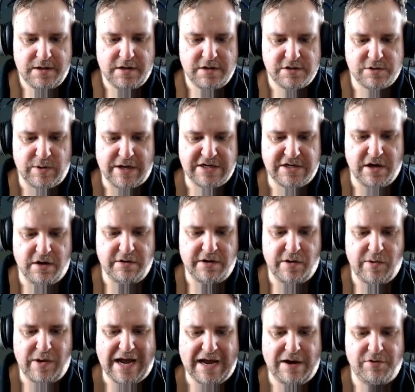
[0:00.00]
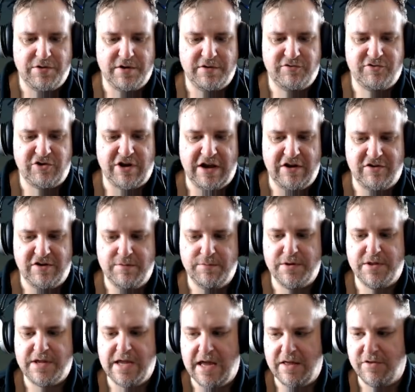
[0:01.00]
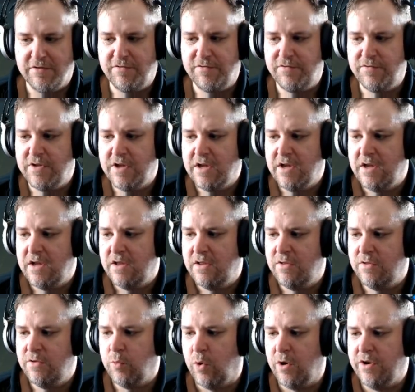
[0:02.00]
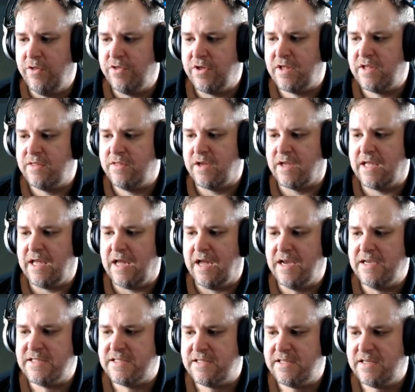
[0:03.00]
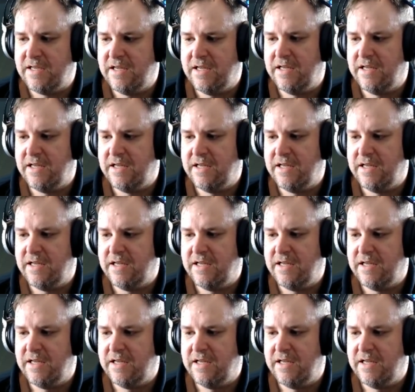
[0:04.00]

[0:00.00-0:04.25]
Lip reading: So I don't know how they'll have changed it, but yeah, one of the guys,